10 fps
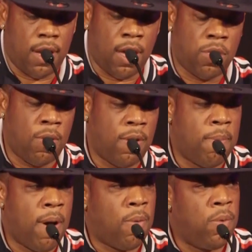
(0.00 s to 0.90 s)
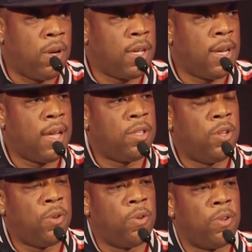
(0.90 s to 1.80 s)
I thought about what can I
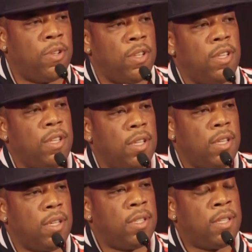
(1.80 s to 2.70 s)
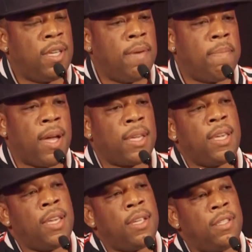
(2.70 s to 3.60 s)
do to give my
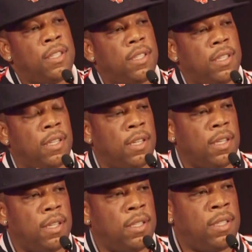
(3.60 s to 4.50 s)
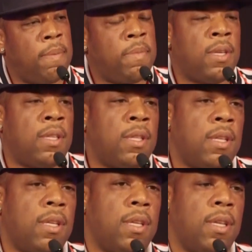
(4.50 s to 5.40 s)
kids something
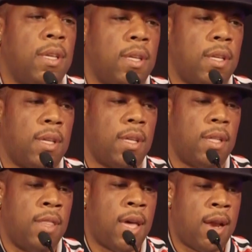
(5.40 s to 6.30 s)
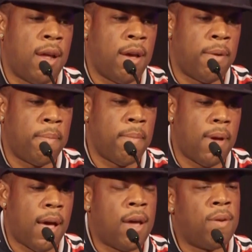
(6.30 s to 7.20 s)
that
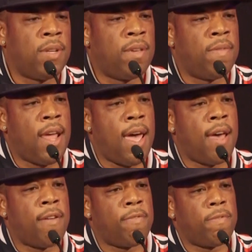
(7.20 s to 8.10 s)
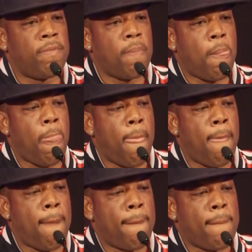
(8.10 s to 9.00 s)
I don't even have.
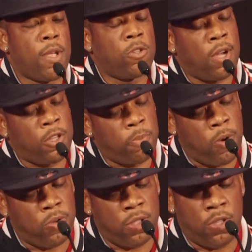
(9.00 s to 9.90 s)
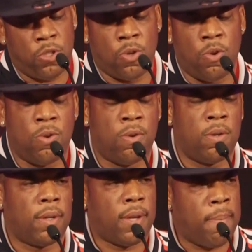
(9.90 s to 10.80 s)
So I spoke to the school.
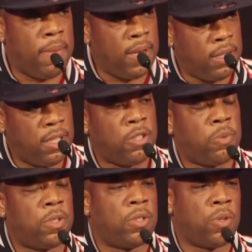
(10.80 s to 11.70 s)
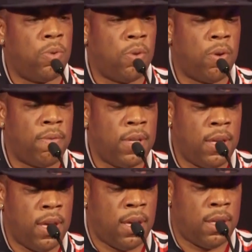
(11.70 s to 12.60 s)
I've been in touch with the school over the
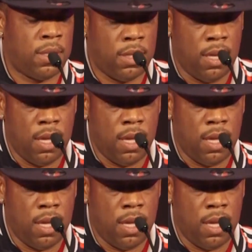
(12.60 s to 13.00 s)
years.